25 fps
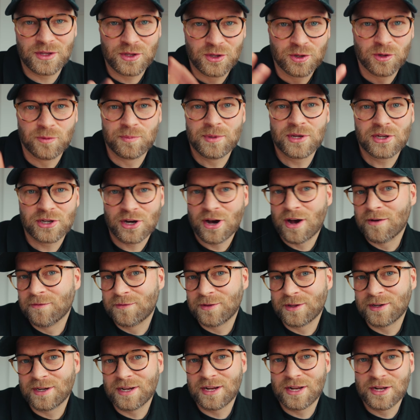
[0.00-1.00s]
you'll be
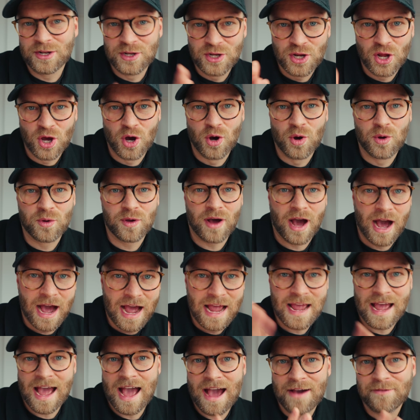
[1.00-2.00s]
confident and know
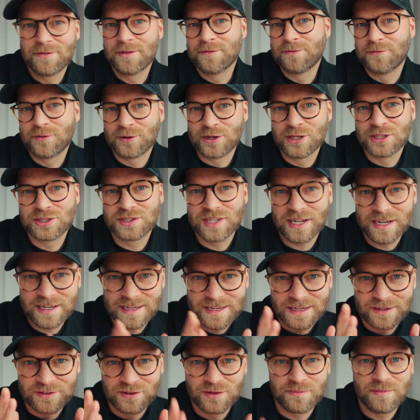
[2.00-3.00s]
I have the footage that I
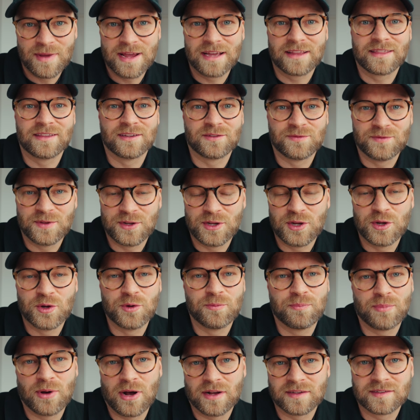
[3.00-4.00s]
need to make this video
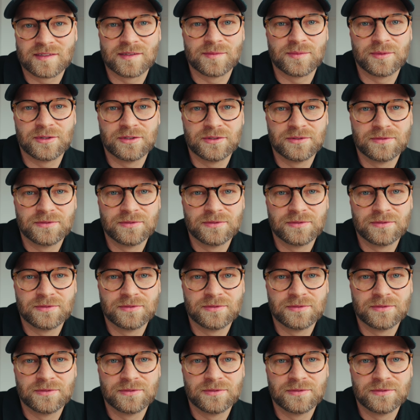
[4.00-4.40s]
possible.